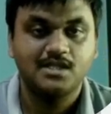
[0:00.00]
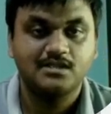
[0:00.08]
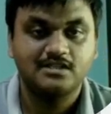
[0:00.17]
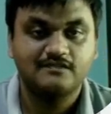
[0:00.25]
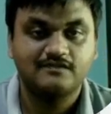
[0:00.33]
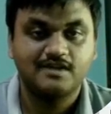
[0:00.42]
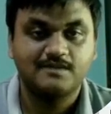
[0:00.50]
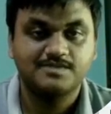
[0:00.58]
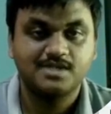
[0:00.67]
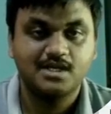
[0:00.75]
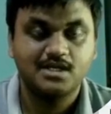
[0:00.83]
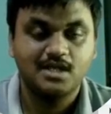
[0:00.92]
This
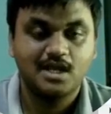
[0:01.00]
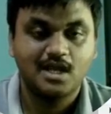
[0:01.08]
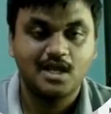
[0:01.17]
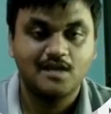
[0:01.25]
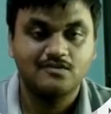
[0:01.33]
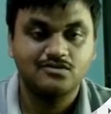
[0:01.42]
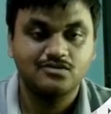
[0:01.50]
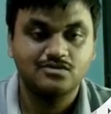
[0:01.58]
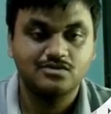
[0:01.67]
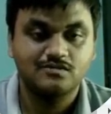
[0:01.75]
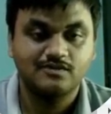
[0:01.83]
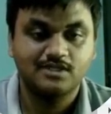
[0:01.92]
website I have
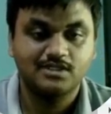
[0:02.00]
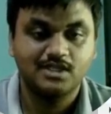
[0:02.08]
used for